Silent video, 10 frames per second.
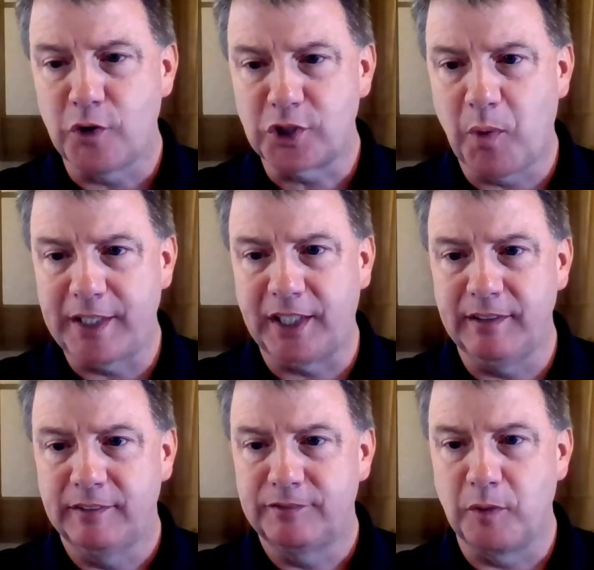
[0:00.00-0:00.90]
First
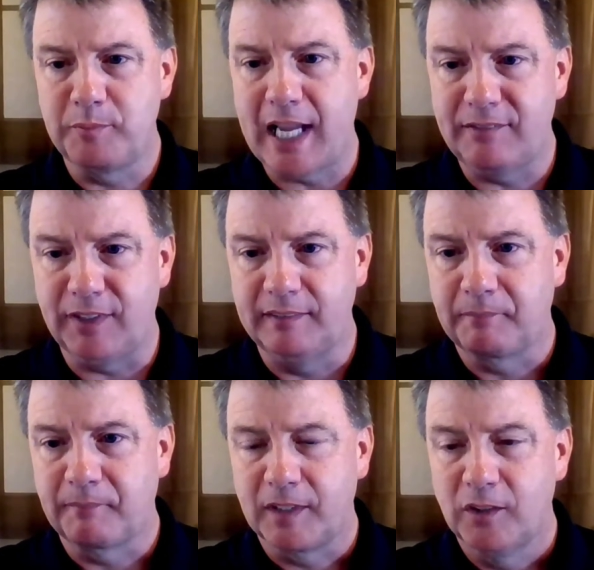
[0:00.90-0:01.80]
question from David:
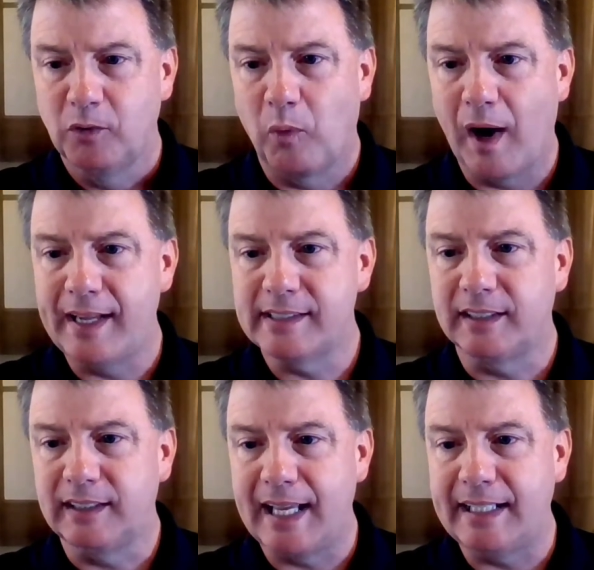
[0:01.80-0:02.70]
why
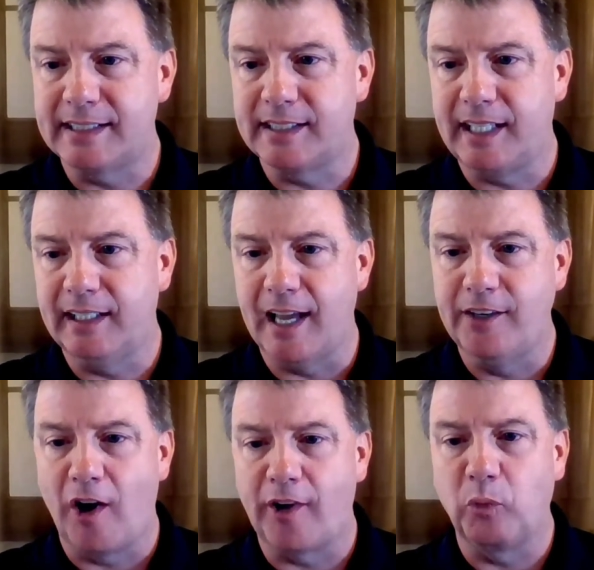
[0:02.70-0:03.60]
is a landing skid
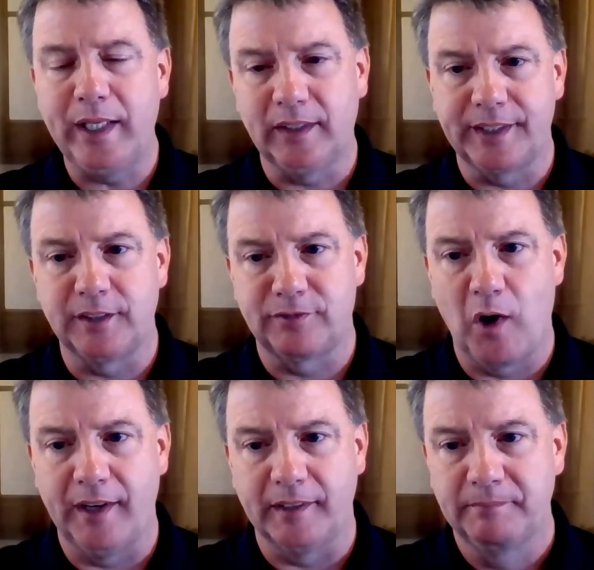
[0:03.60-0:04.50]
and not a wheel at the
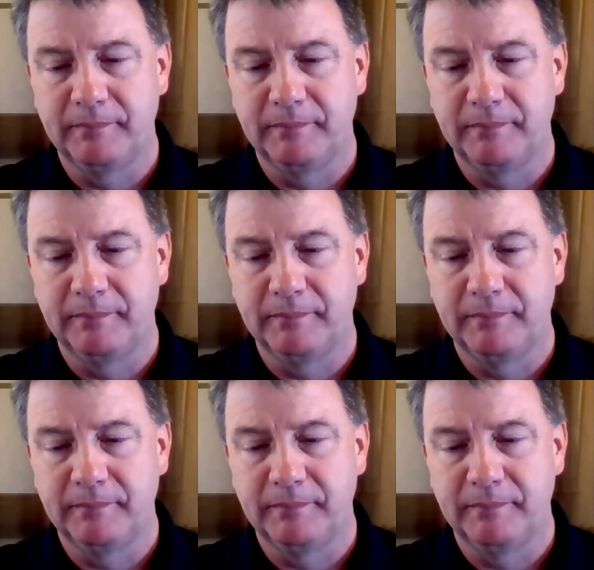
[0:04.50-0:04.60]
front?